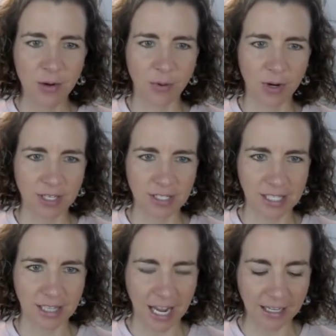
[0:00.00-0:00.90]
We're going to
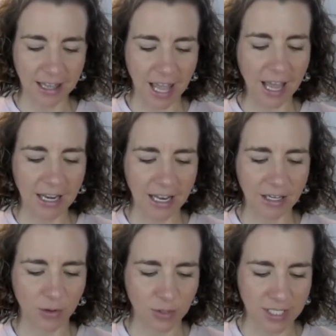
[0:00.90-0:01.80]
select that and
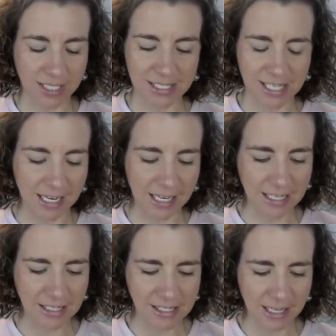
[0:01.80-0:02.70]
go to
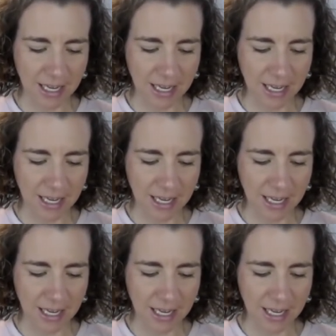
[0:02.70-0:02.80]
settings